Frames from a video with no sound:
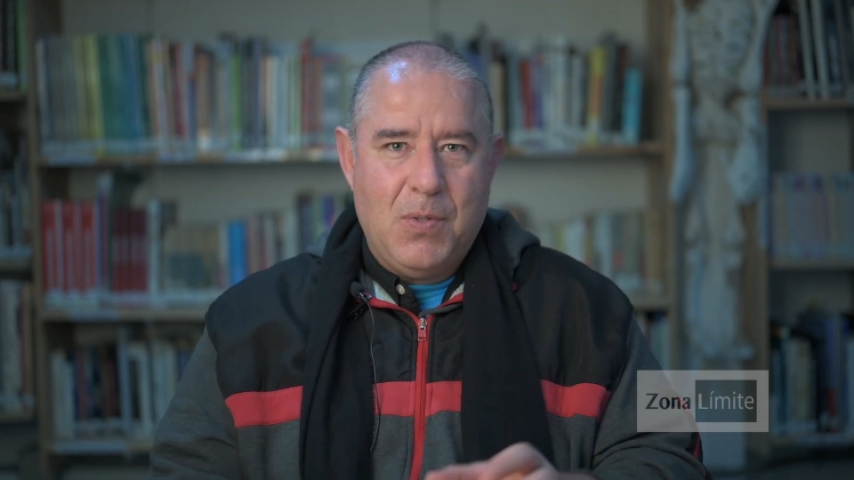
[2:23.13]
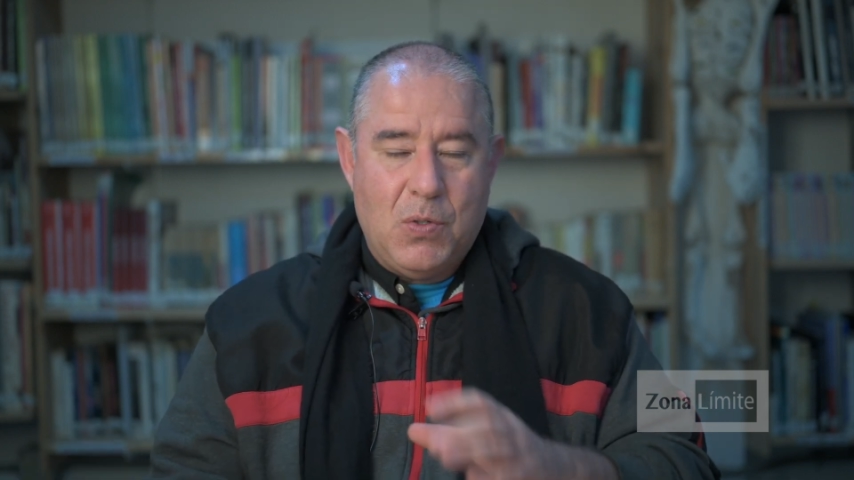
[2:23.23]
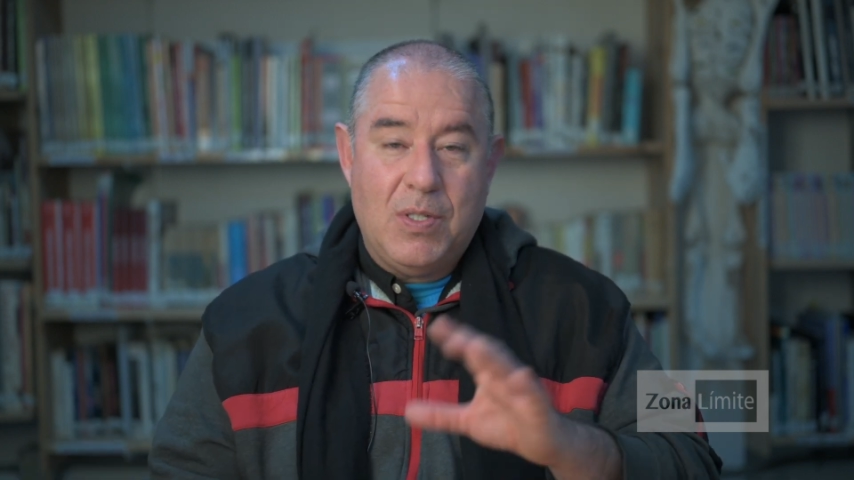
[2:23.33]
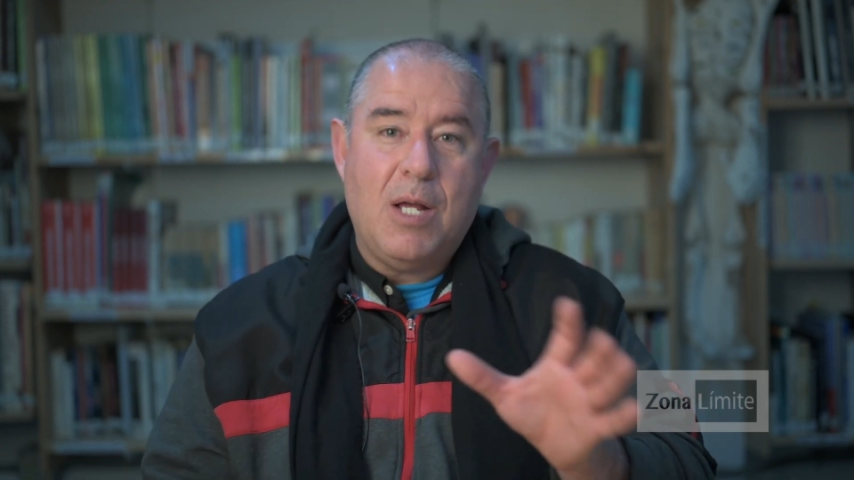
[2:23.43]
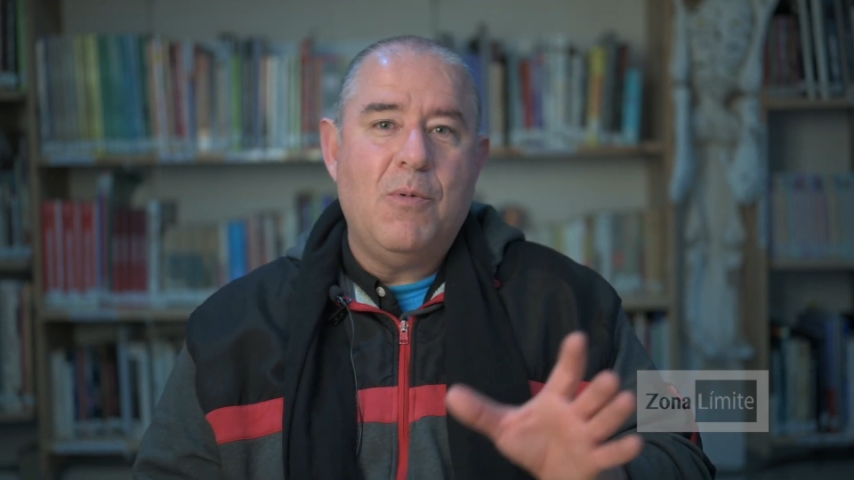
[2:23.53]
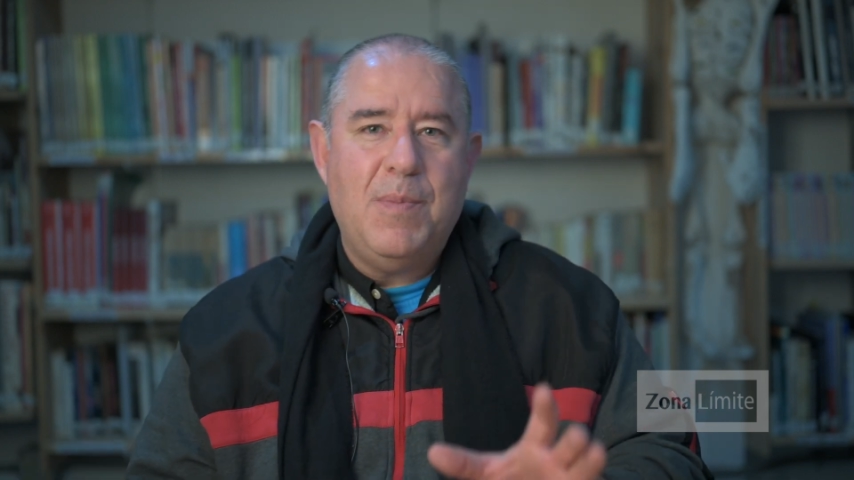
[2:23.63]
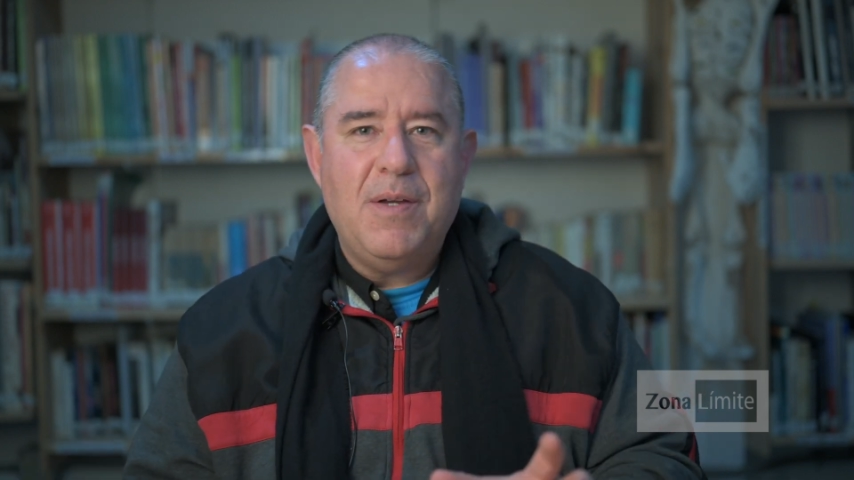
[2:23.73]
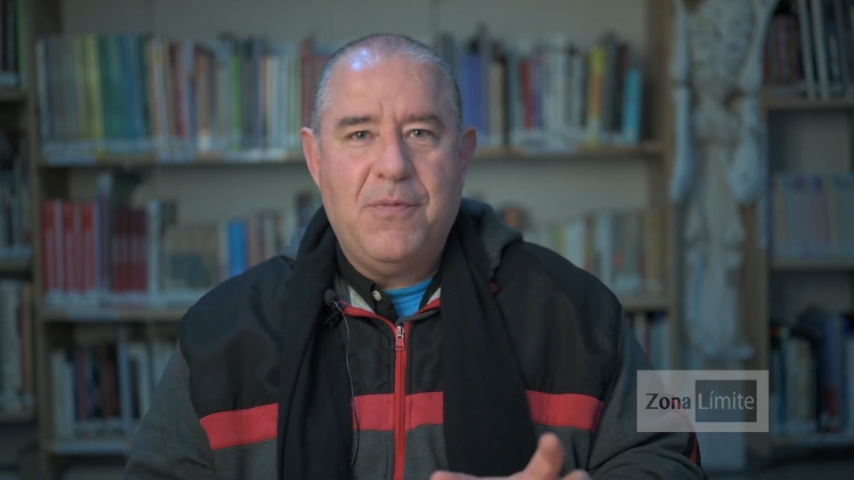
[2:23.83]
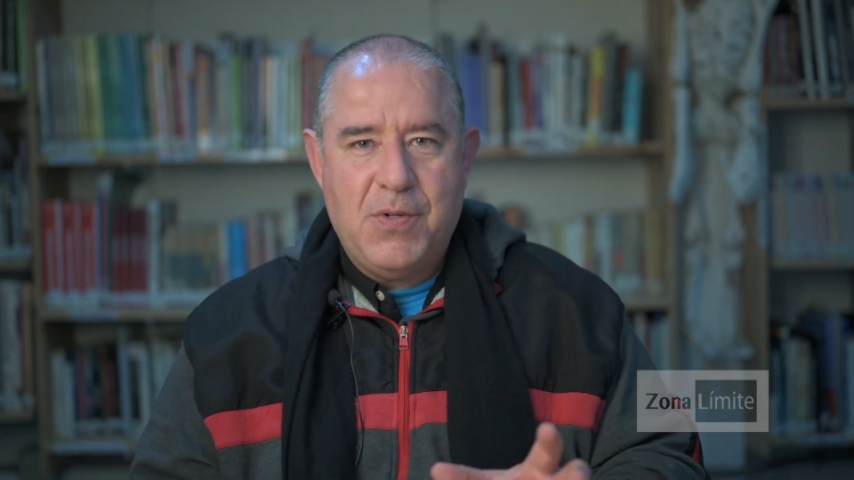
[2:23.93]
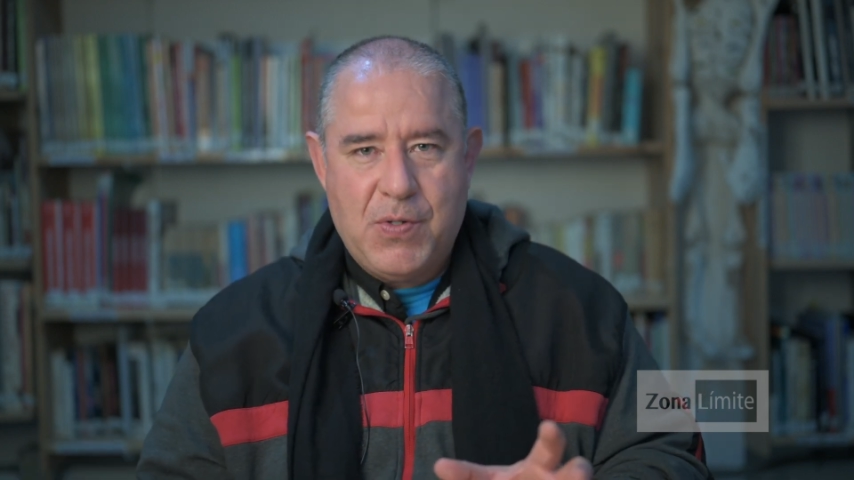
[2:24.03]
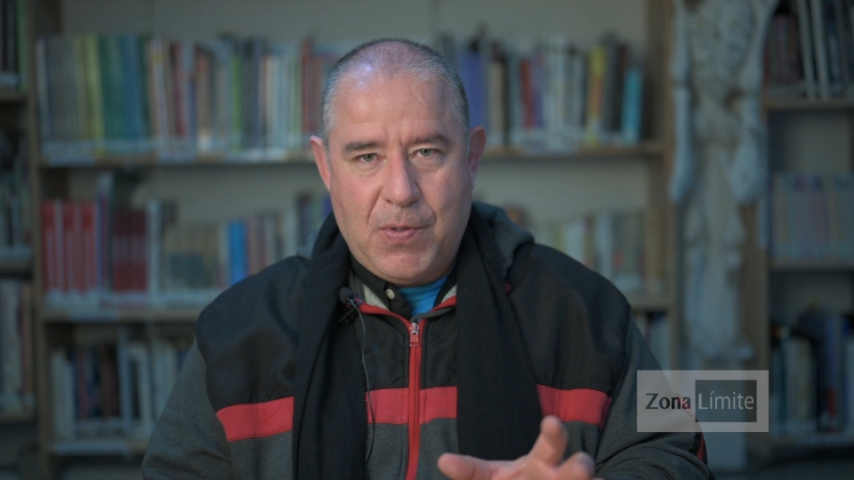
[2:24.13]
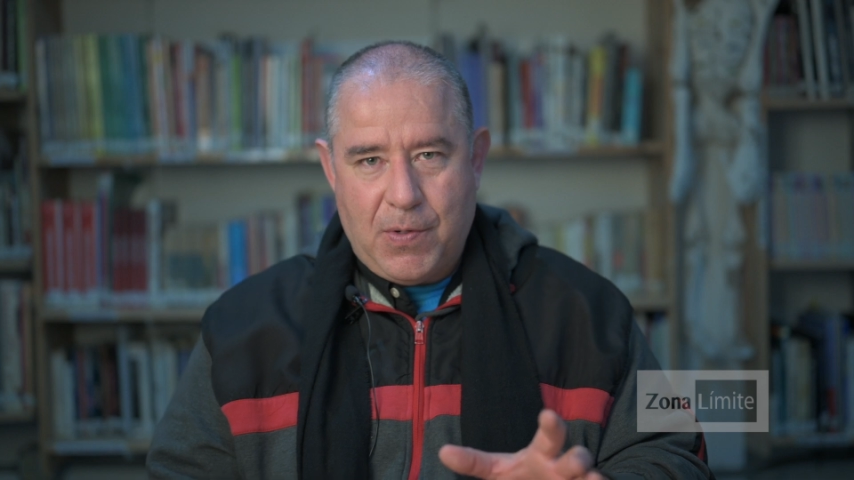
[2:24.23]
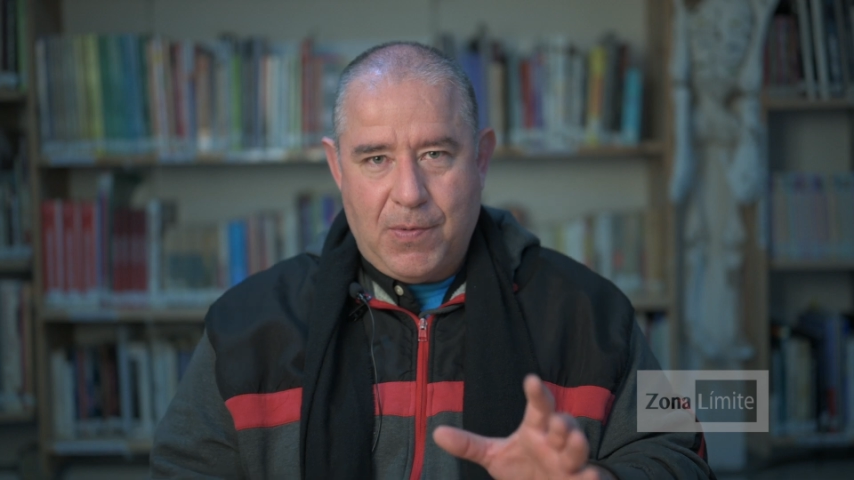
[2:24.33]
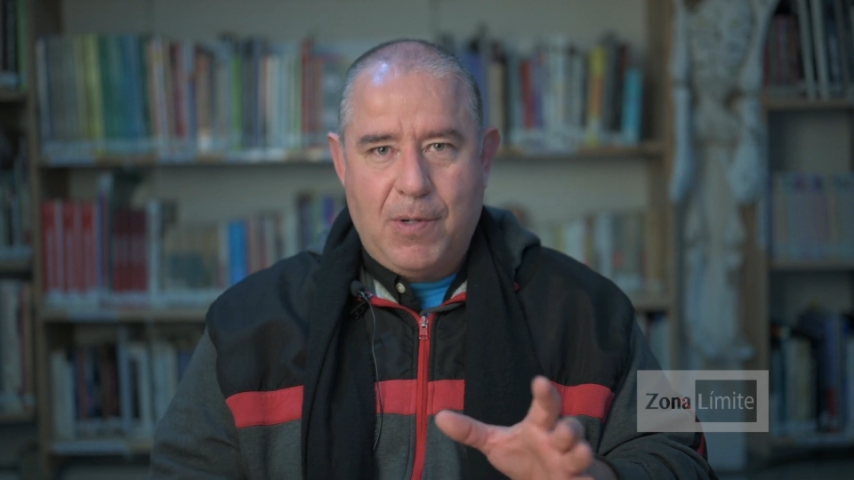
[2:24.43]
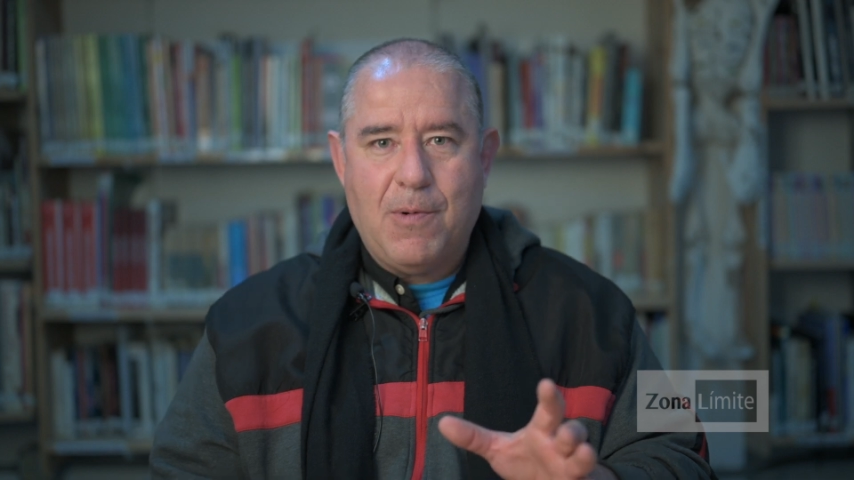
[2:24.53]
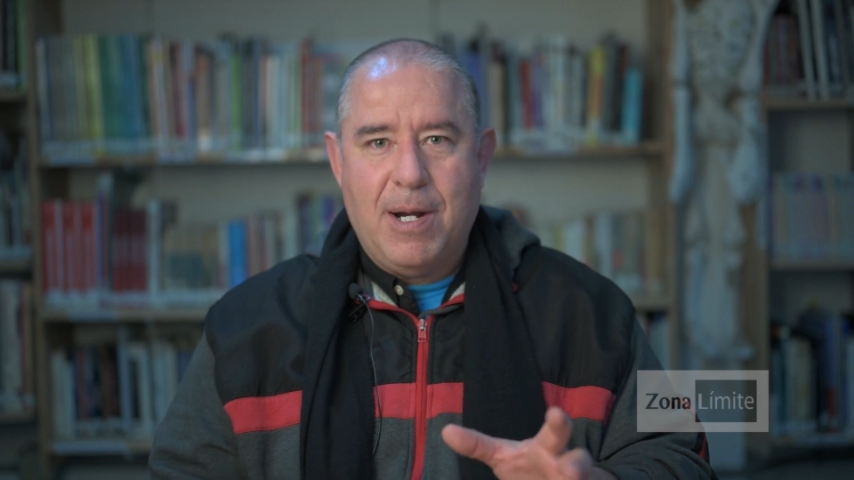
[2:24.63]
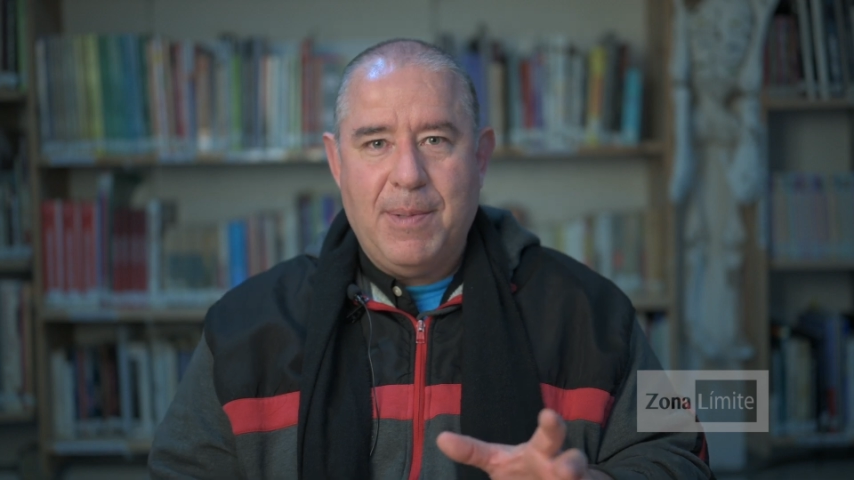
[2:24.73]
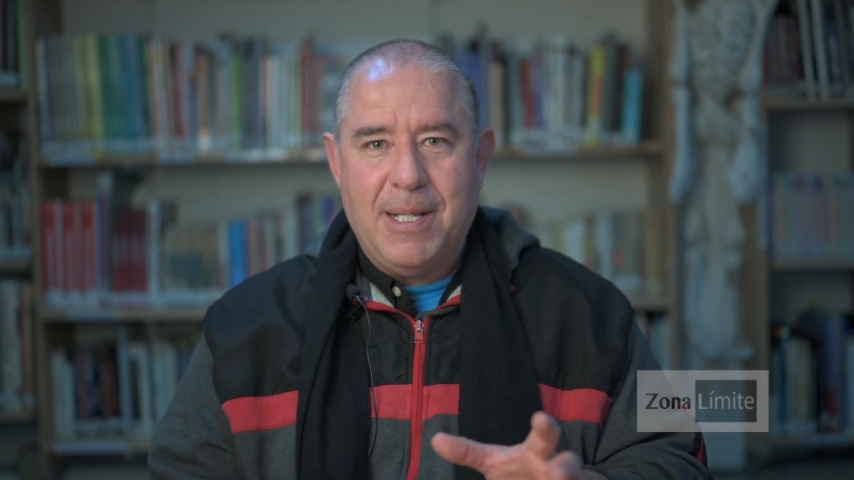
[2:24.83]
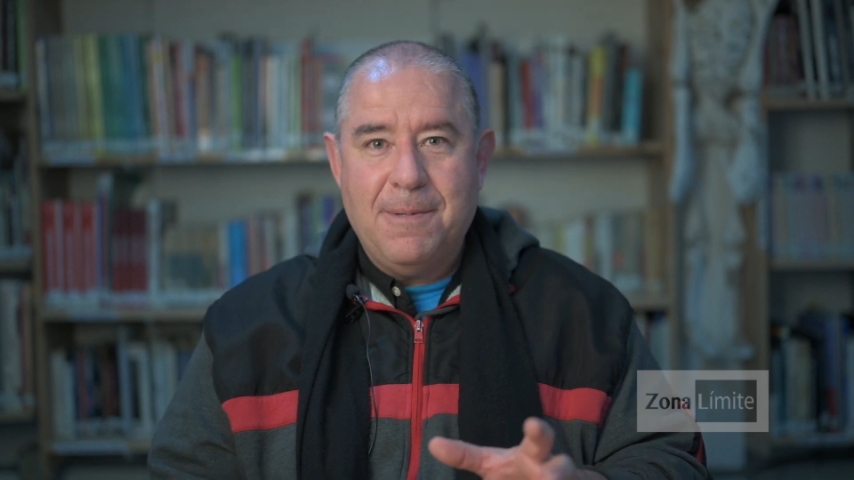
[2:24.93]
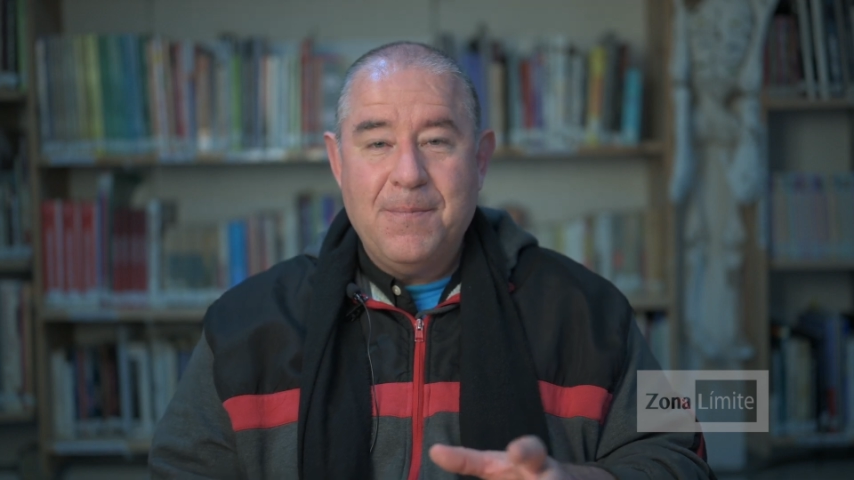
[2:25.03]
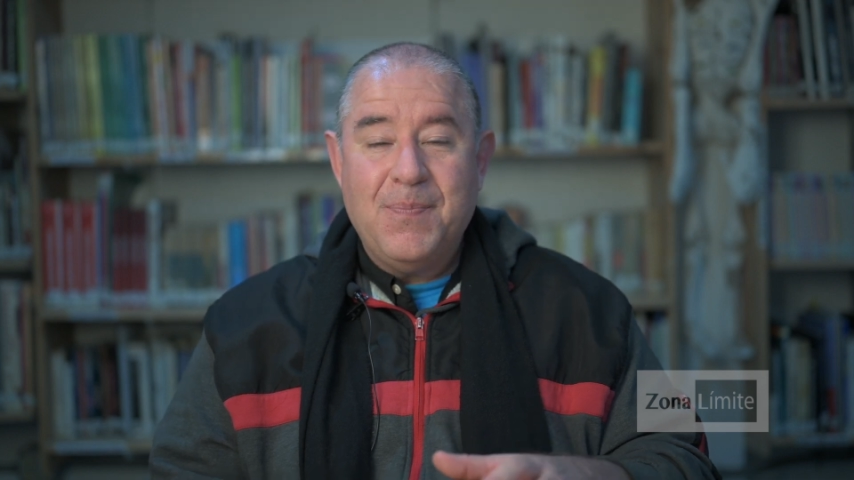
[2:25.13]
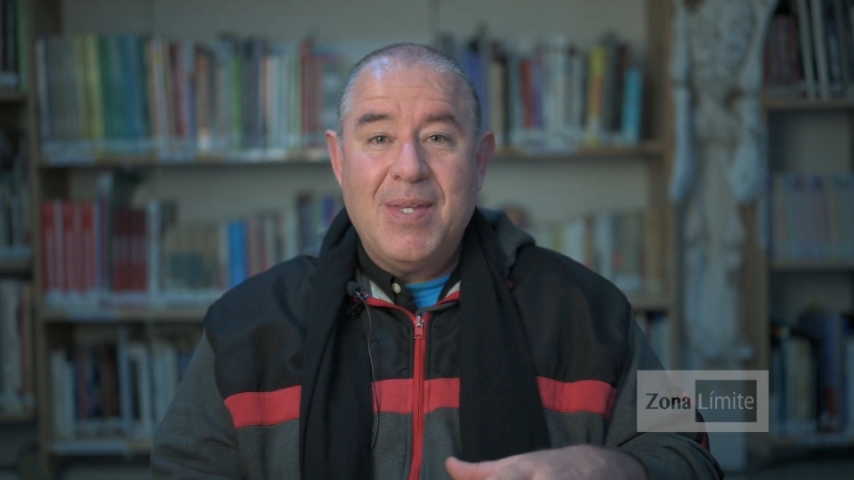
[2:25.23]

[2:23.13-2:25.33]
So that would be a first requirement.